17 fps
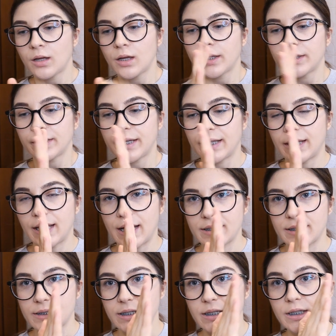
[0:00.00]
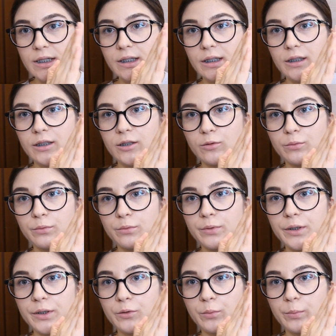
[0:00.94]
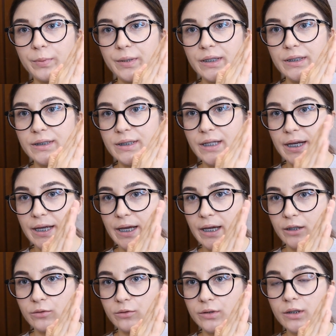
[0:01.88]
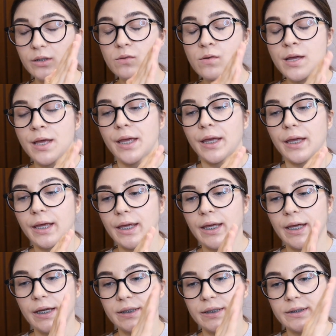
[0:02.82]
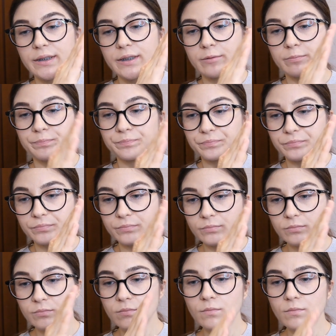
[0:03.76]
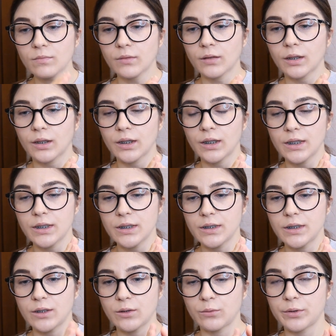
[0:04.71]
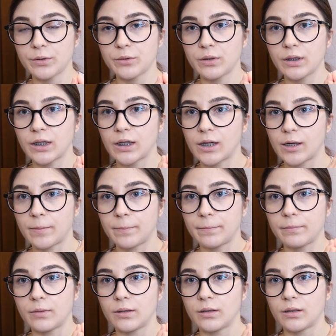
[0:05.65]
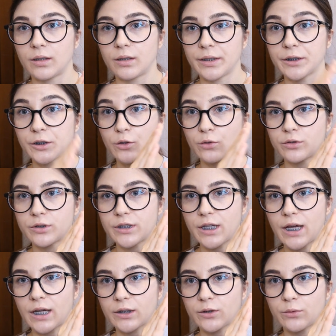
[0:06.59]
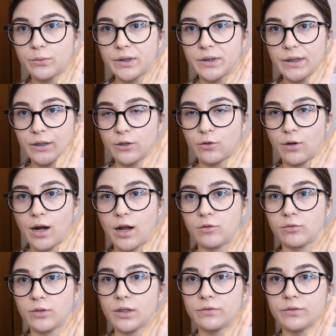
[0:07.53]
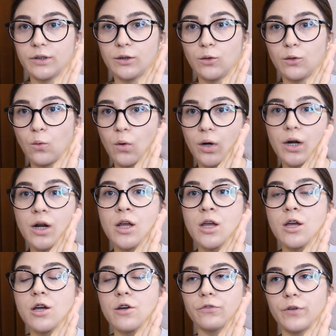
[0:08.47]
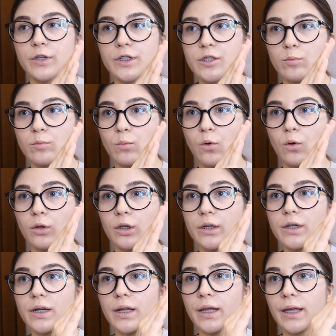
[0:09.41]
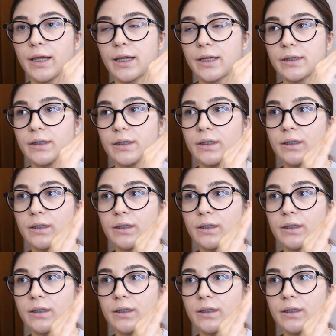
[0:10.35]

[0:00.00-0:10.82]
The elastic will be diagonal and it will come in contact with the crown of the lower first molar, and